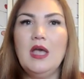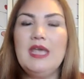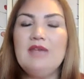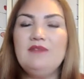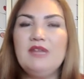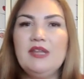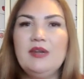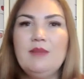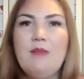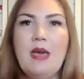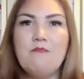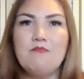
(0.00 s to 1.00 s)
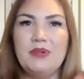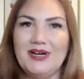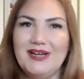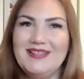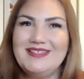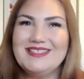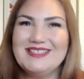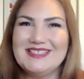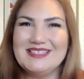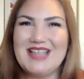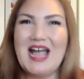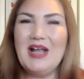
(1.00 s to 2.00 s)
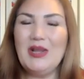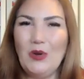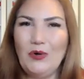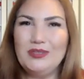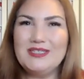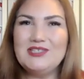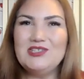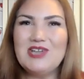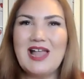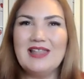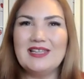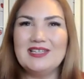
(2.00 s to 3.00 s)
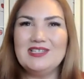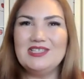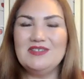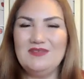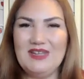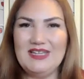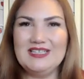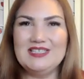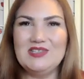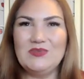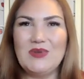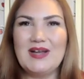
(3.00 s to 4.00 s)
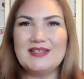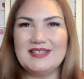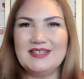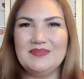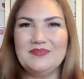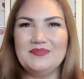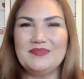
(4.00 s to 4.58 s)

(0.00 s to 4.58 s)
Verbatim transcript: If we remember it, I call this challenge Phoenix is Rising.